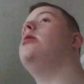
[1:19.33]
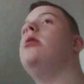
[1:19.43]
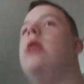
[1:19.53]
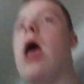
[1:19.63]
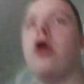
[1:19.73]

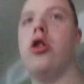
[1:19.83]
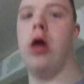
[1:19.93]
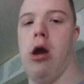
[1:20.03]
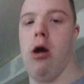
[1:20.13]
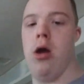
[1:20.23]
next
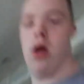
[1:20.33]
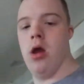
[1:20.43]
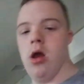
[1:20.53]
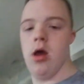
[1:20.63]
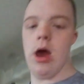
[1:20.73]
year
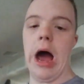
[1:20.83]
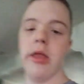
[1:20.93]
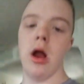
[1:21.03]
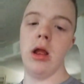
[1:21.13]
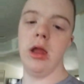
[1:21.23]
I'm
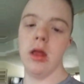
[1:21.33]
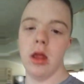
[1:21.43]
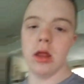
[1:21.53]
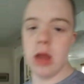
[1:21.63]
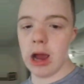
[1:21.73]
turning
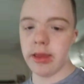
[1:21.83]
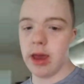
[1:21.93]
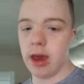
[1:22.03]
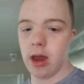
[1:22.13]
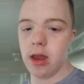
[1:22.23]

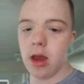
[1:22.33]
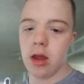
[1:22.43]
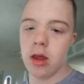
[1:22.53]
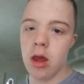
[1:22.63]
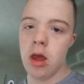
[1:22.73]
19,
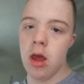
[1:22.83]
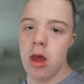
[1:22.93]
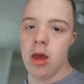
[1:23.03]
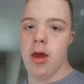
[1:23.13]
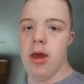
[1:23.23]

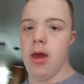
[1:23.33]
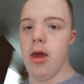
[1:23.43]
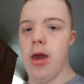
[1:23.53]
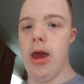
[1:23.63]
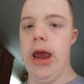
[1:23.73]

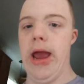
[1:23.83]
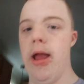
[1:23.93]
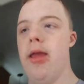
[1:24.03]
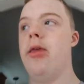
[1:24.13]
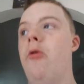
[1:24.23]

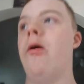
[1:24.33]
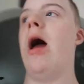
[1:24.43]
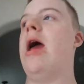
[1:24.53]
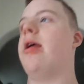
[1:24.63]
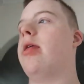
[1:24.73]
and soon
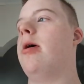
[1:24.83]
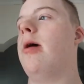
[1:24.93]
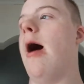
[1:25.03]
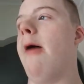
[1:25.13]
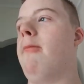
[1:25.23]
guys
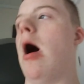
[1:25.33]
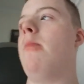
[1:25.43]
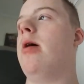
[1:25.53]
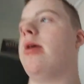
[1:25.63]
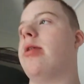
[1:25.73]
I
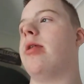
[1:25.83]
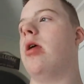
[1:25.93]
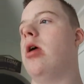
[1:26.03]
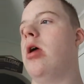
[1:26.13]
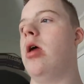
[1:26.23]
promise
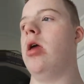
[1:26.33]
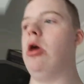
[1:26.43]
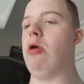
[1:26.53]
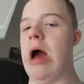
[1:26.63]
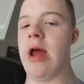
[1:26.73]

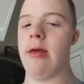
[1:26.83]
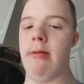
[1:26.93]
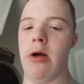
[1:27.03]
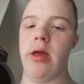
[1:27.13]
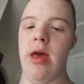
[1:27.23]
you guys
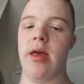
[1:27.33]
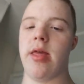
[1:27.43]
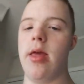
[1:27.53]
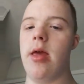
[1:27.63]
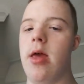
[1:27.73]
about this